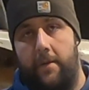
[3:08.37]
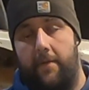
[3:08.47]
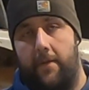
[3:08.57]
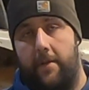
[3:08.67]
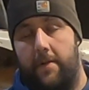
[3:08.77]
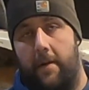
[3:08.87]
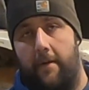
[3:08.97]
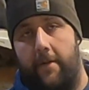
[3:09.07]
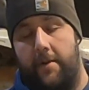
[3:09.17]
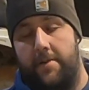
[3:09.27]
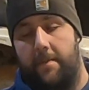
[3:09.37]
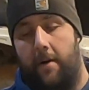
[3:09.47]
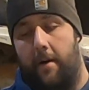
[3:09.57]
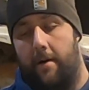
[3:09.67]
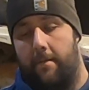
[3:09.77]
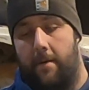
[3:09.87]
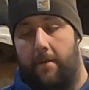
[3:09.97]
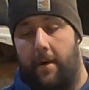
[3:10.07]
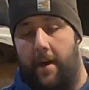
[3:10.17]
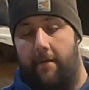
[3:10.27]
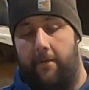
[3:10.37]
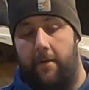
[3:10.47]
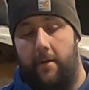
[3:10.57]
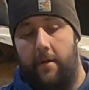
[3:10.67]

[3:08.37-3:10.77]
Even a very small hardware will have